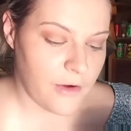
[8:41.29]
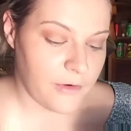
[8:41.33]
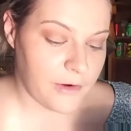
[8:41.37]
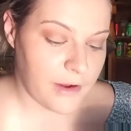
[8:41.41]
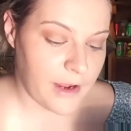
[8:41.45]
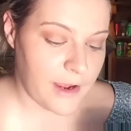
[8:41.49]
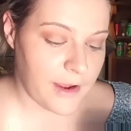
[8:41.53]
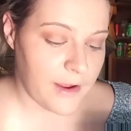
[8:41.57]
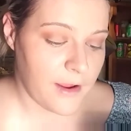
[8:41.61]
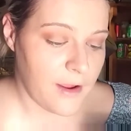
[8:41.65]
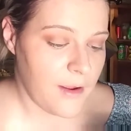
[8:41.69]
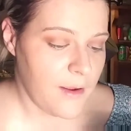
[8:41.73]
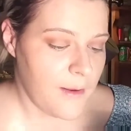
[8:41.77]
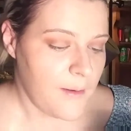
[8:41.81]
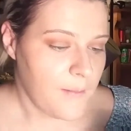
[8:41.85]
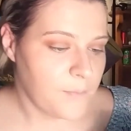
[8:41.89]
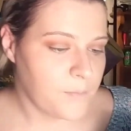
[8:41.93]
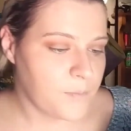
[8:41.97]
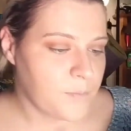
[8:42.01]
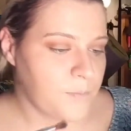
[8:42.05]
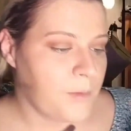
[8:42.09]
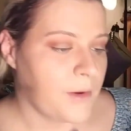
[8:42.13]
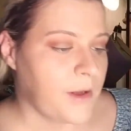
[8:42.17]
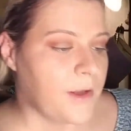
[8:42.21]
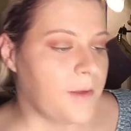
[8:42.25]
Okay,
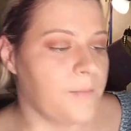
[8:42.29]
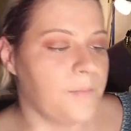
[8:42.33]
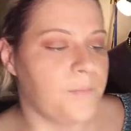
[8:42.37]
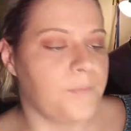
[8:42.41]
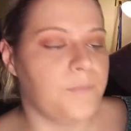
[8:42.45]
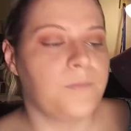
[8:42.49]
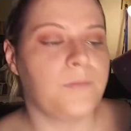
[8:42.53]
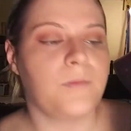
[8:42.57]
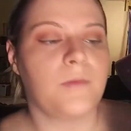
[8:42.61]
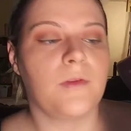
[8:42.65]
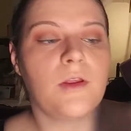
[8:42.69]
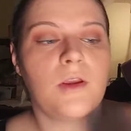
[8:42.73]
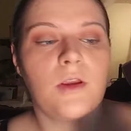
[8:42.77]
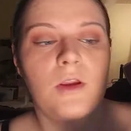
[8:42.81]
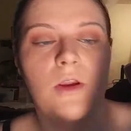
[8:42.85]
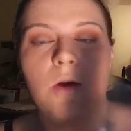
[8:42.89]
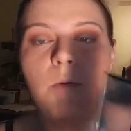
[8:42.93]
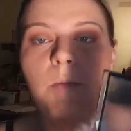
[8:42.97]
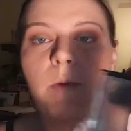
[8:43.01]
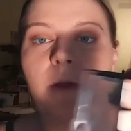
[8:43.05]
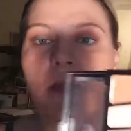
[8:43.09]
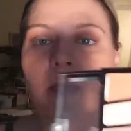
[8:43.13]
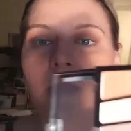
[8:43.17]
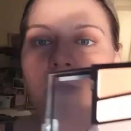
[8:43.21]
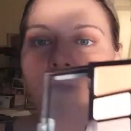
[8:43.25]
but
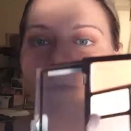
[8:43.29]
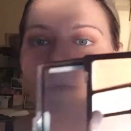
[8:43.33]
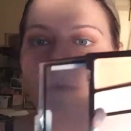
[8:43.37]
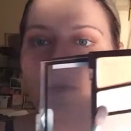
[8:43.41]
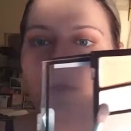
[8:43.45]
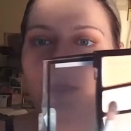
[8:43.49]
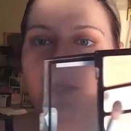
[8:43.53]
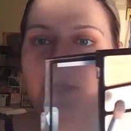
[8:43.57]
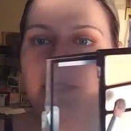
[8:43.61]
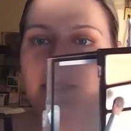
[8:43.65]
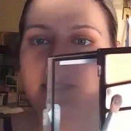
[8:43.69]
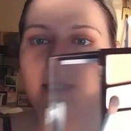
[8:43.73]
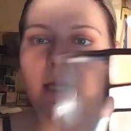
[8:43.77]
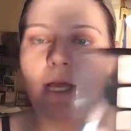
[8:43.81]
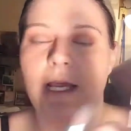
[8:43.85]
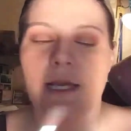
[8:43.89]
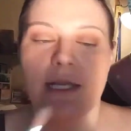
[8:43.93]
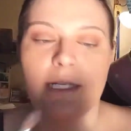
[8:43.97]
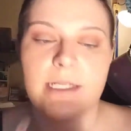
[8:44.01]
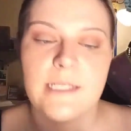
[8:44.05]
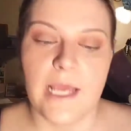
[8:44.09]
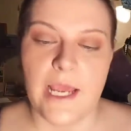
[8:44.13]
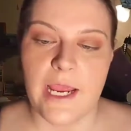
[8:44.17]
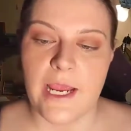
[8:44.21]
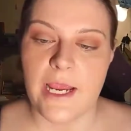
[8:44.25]
going in with this
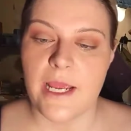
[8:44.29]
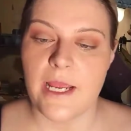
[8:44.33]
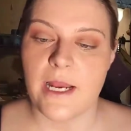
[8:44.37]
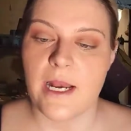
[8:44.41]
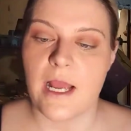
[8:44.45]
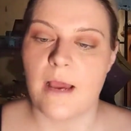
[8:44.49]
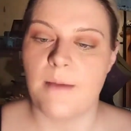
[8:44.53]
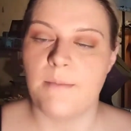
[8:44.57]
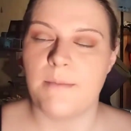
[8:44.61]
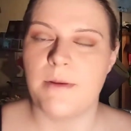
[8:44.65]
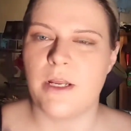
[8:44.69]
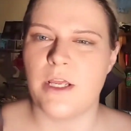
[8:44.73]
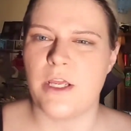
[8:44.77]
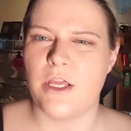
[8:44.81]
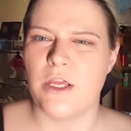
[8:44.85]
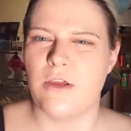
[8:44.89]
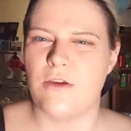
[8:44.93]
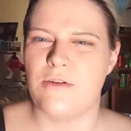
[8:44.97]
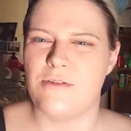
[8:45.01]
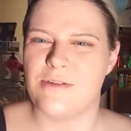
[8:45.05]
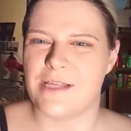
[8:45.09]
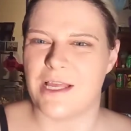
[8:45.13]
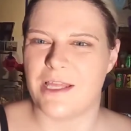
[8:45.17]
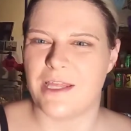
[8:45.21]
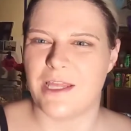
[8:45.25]
light tan, I'm going to
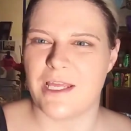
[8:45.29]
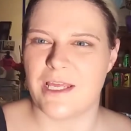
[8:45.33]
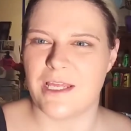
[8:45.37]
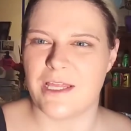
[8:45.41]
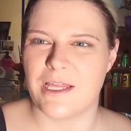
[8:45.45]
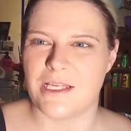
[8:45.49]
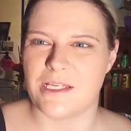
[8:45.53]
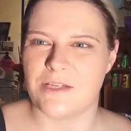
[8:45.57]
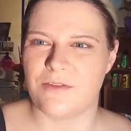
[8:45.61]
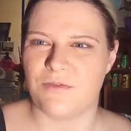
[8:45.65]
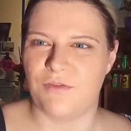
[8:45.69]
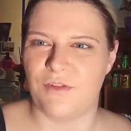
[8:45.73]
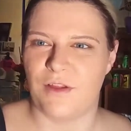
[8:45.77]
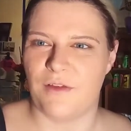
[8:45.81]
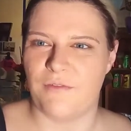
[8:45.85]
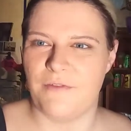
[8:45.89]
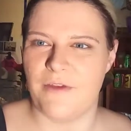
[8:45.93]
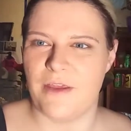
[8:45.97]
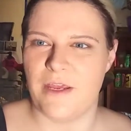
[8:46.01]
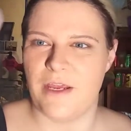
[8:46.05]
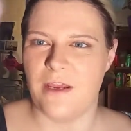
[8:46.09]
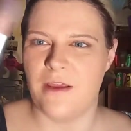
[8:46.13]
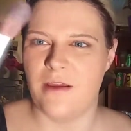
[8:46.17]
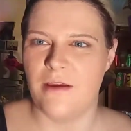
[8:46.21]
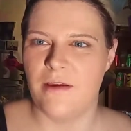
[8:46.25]
use, I think, this
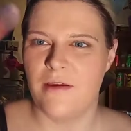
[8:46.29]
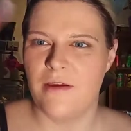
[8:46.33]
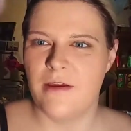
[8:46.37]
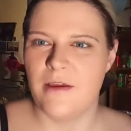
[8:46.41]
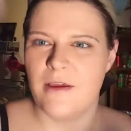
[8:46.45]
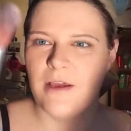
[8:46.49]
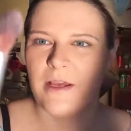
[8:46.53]
fluffy